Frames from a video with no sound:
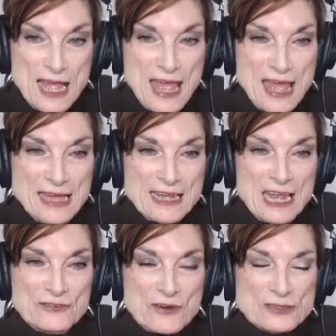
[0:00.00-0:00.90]
And
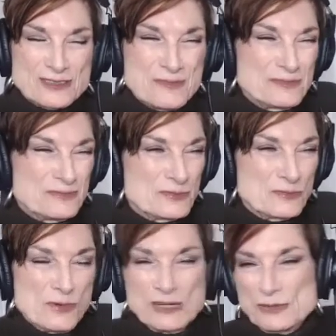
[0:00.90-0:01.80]
at first,
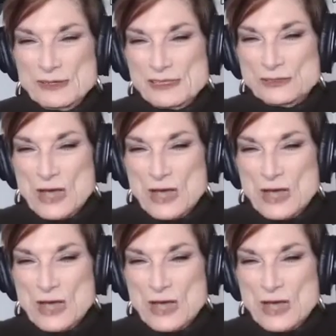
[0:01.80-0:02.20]
what are they